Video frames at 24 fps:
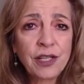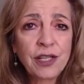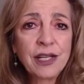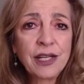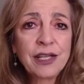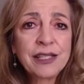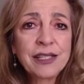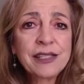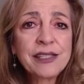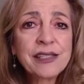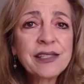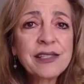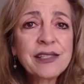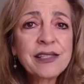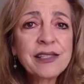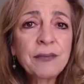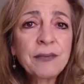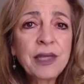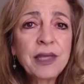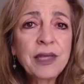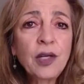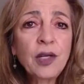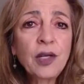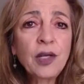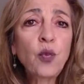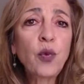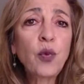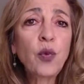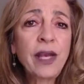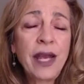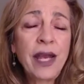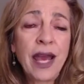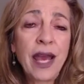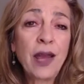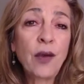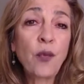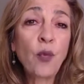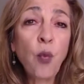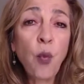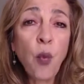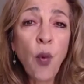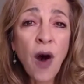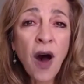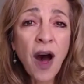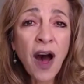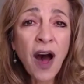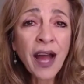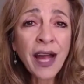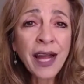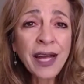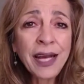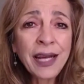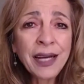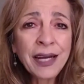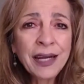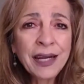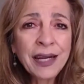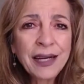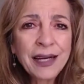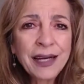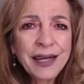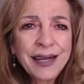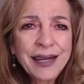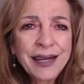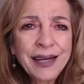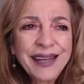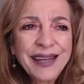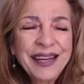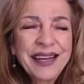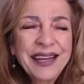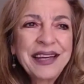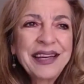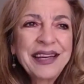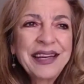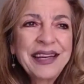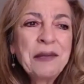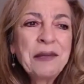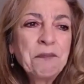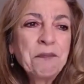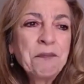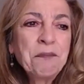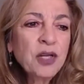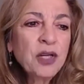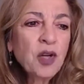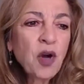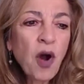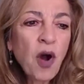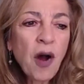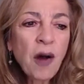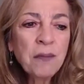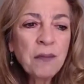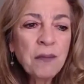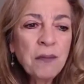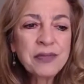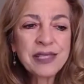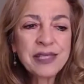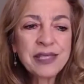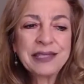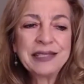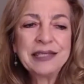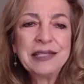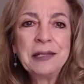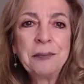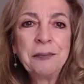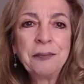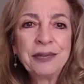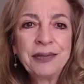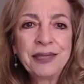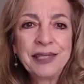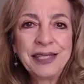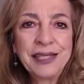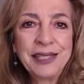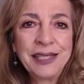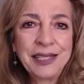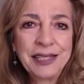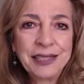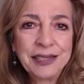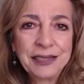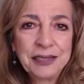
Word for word: something with a why, it becomes depleting.